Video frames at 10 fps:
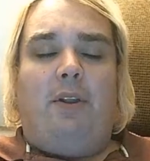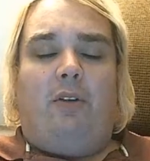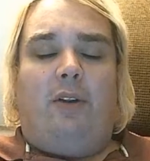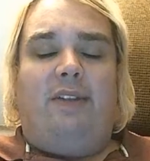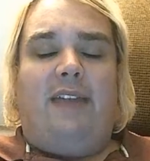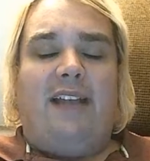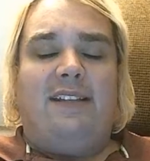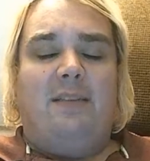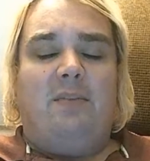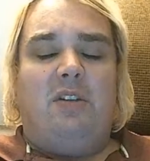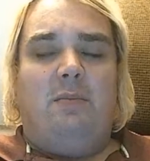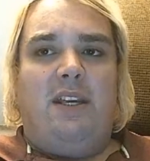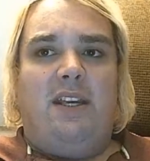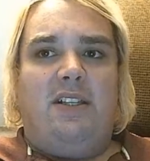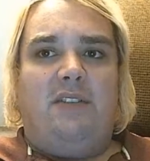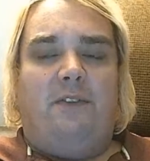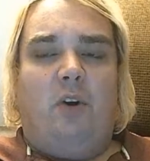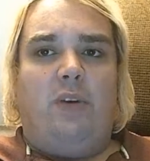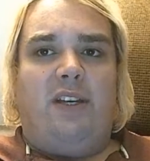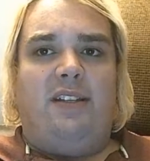and that seems to be his
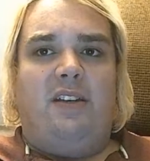focus here.